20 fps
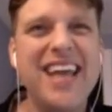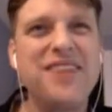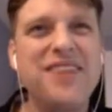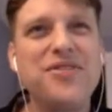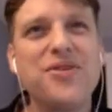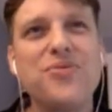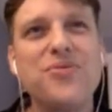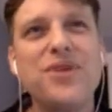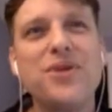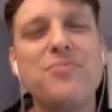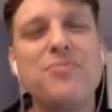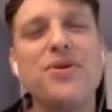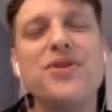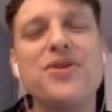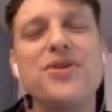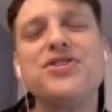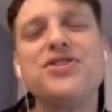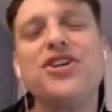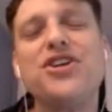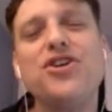and if you're a real
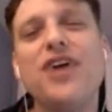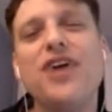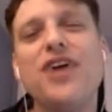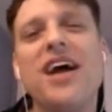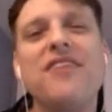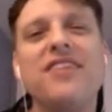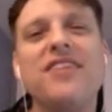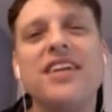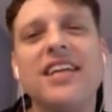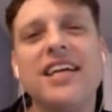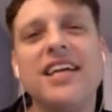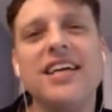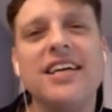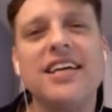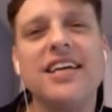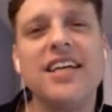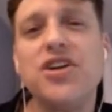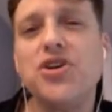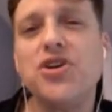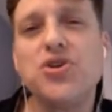person and you're having like an
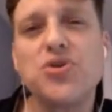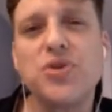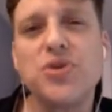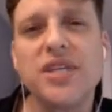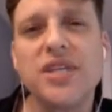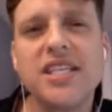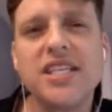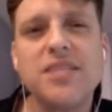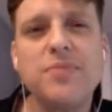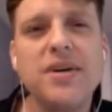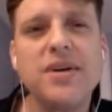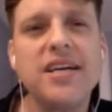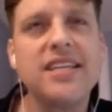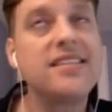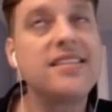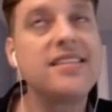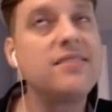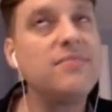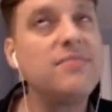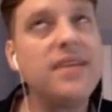unusual
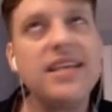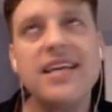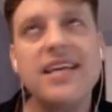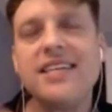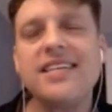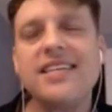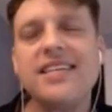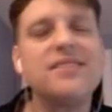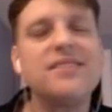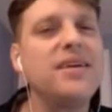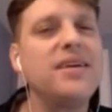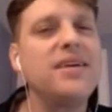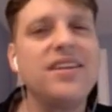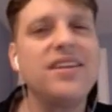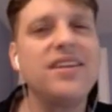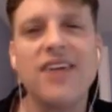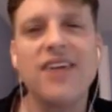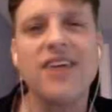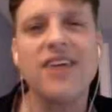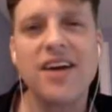experience, to me that doesn't mean that
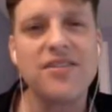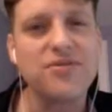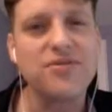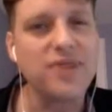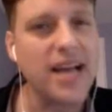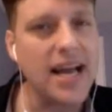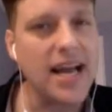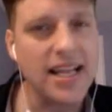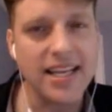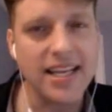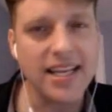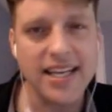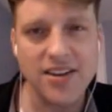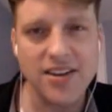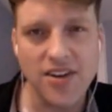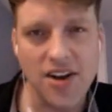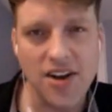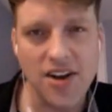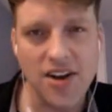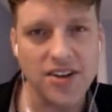you're out of reality at
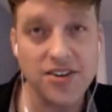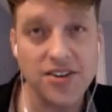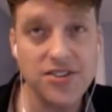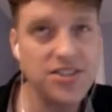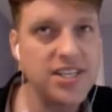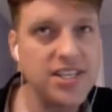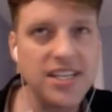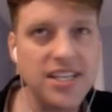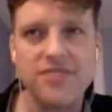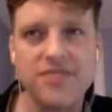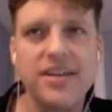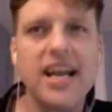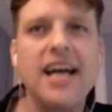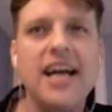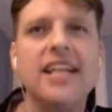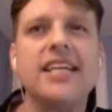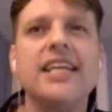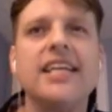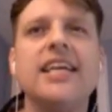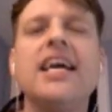all. You're still in
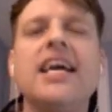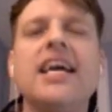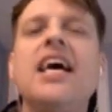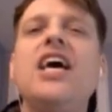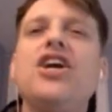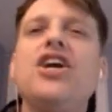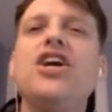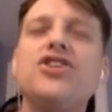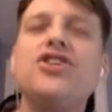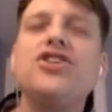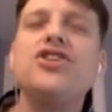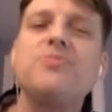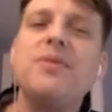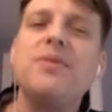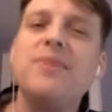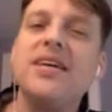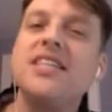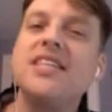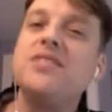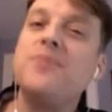reality. You're just
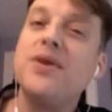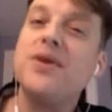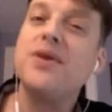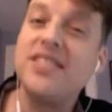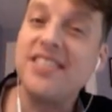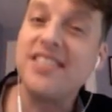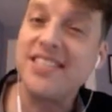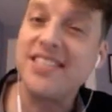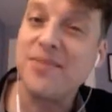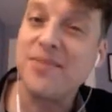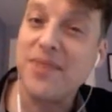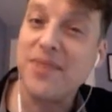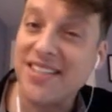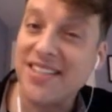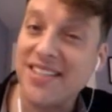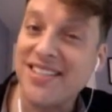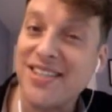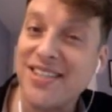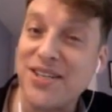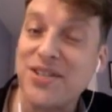maybe experiencing something
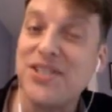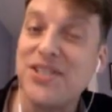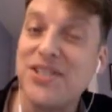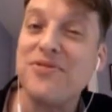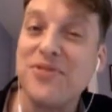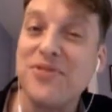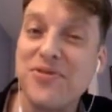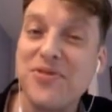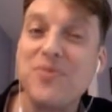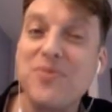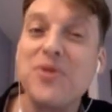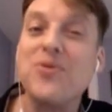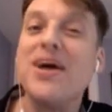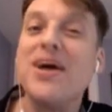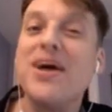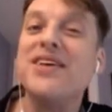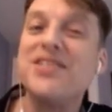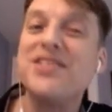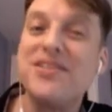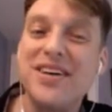that's a little different from the
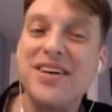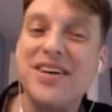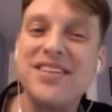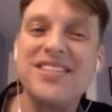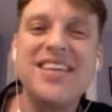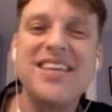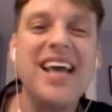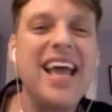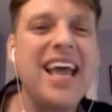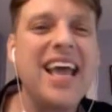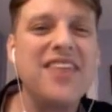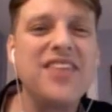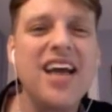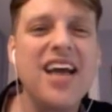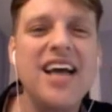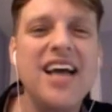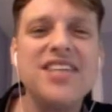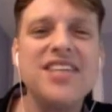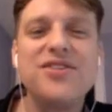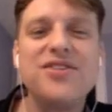rest of us. And the
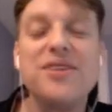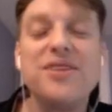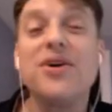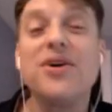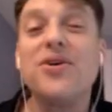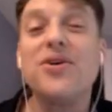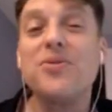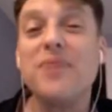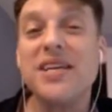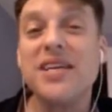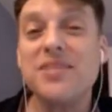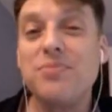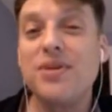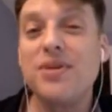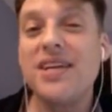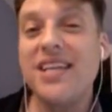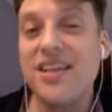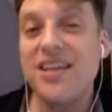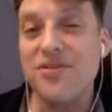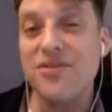ice cream cone makes
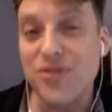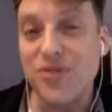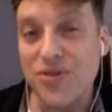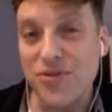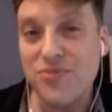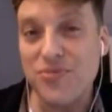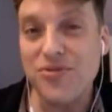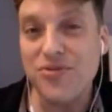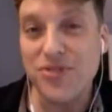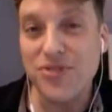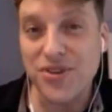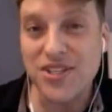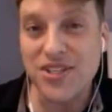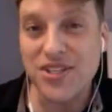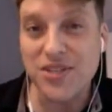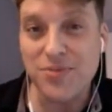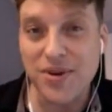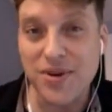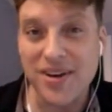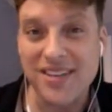plenty of room for those
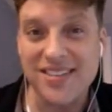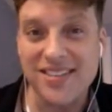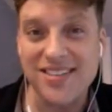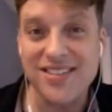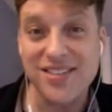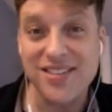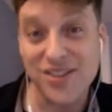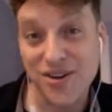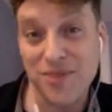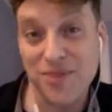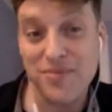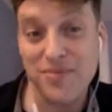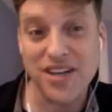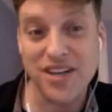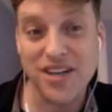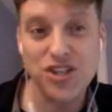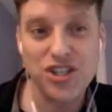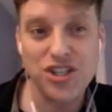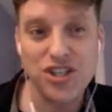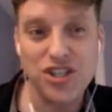experiences that aren't
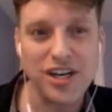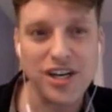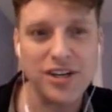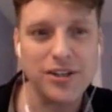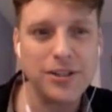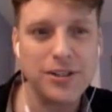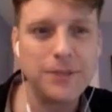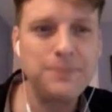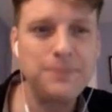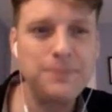being shared